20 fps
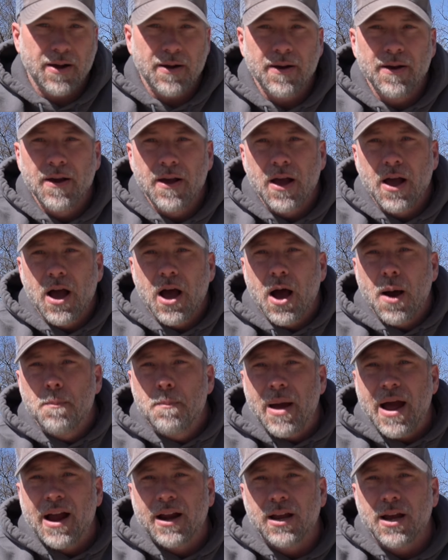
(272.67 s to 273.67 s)
a, a
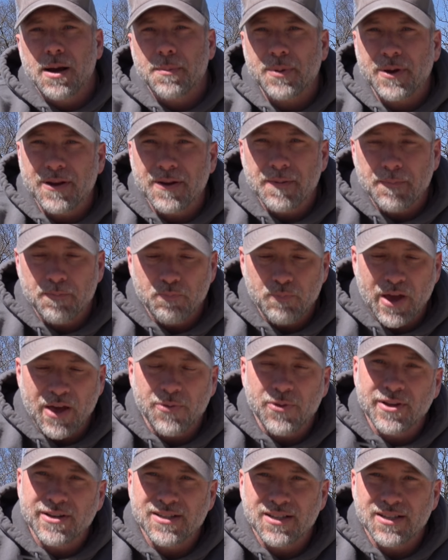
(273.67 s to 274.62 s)
backup method